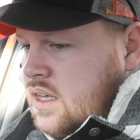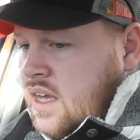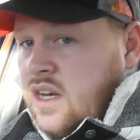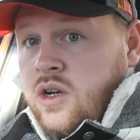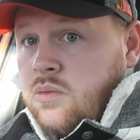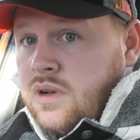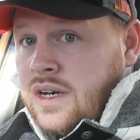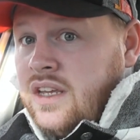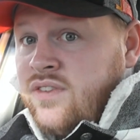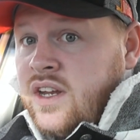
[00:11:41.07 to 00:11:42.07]
Ended up
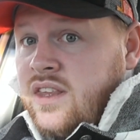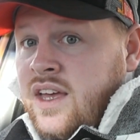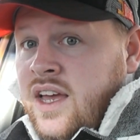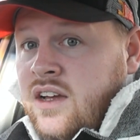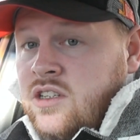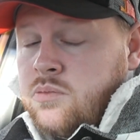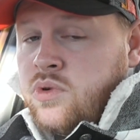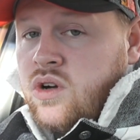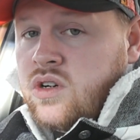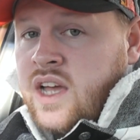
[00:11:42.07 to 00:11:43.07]
leaving it there because it
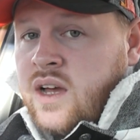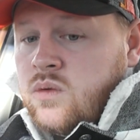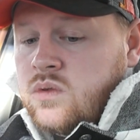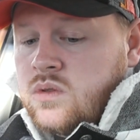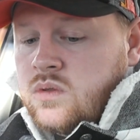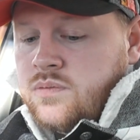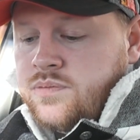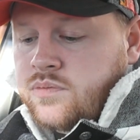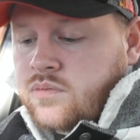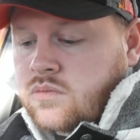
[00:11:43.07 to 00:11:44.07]
broke down.
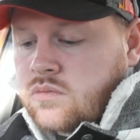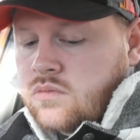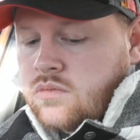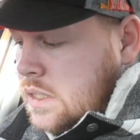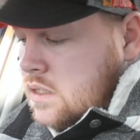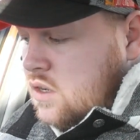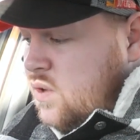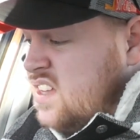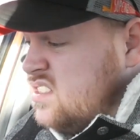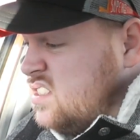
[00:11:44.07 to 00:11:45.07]
I don't know
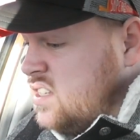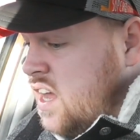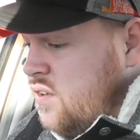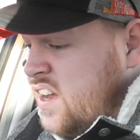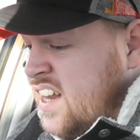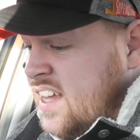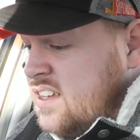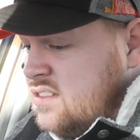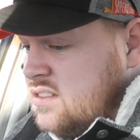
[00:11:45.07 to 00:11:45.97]
what else to say, really.